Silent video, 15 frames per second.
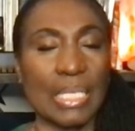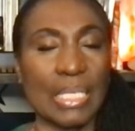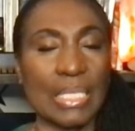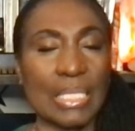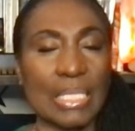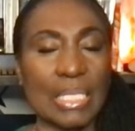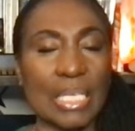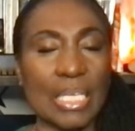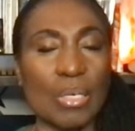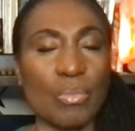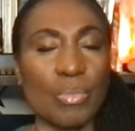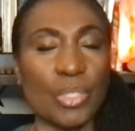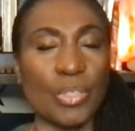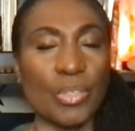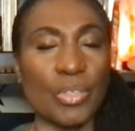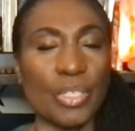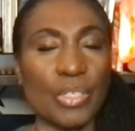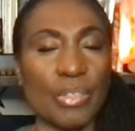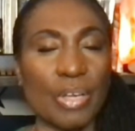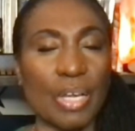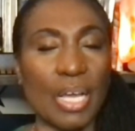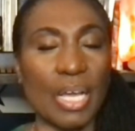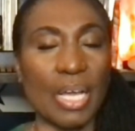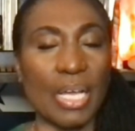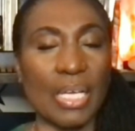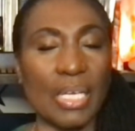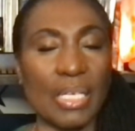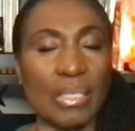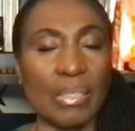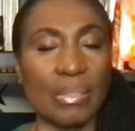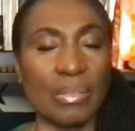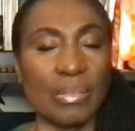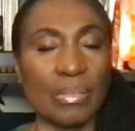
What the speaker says: See it with your inner eye.